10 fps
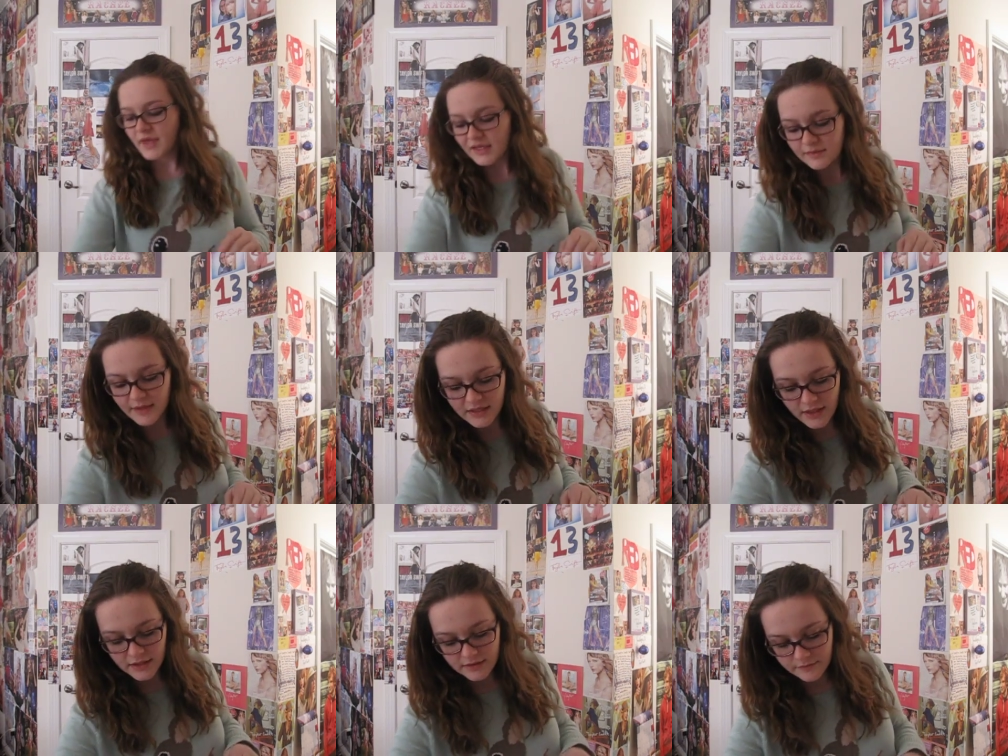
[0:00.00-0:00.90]
AMA
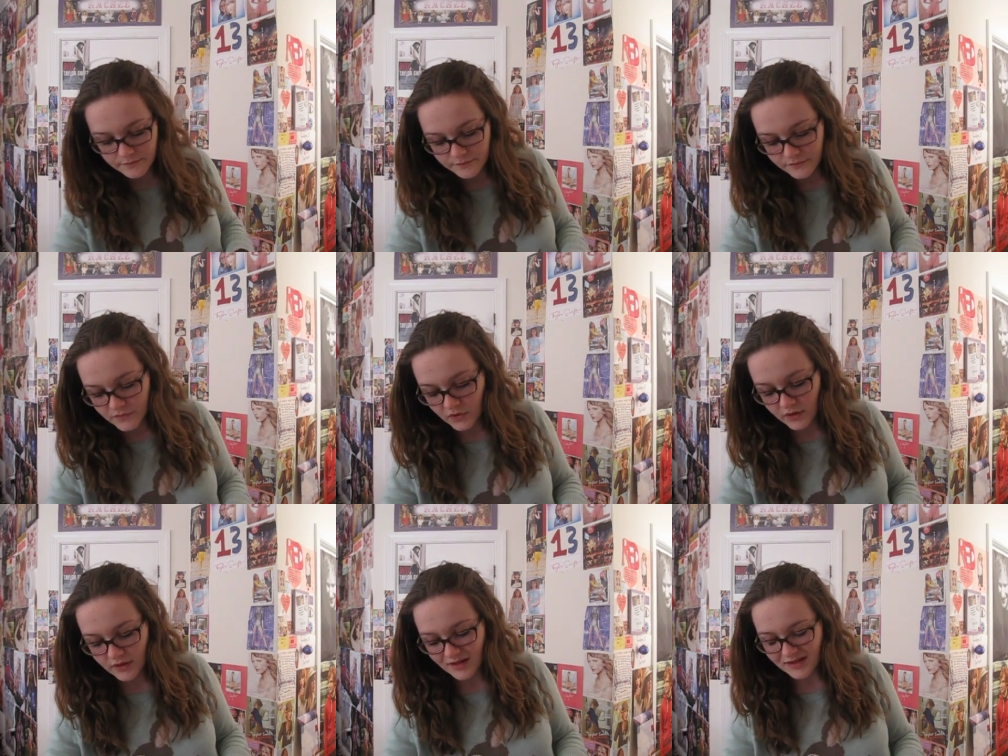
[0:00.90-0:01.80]
night,
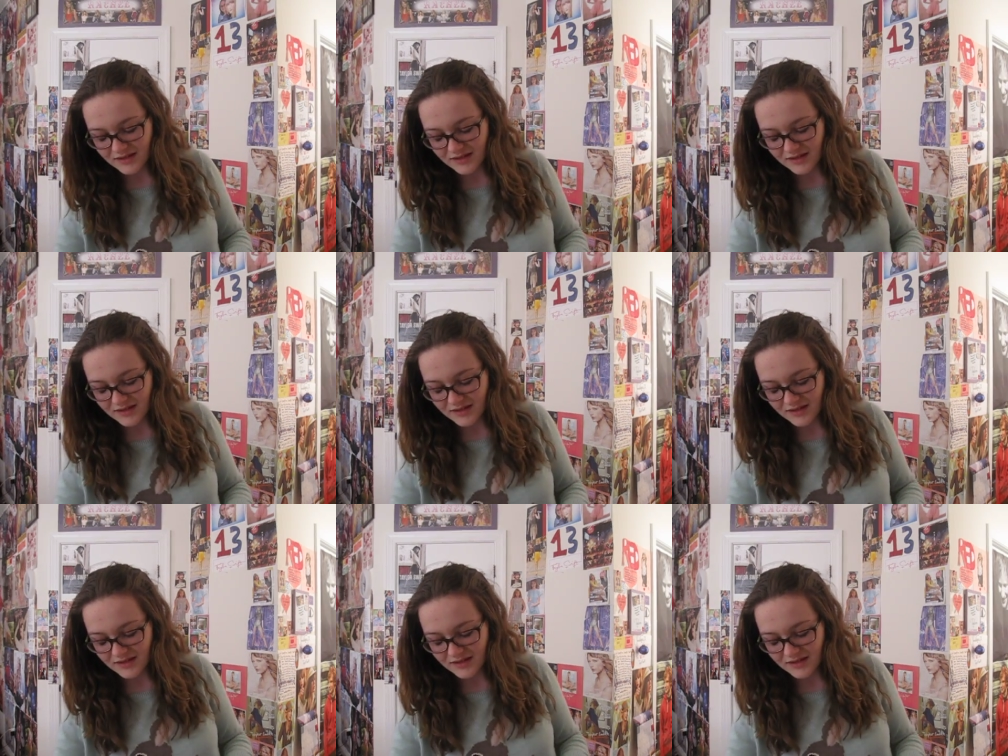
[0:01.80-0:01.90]
or er,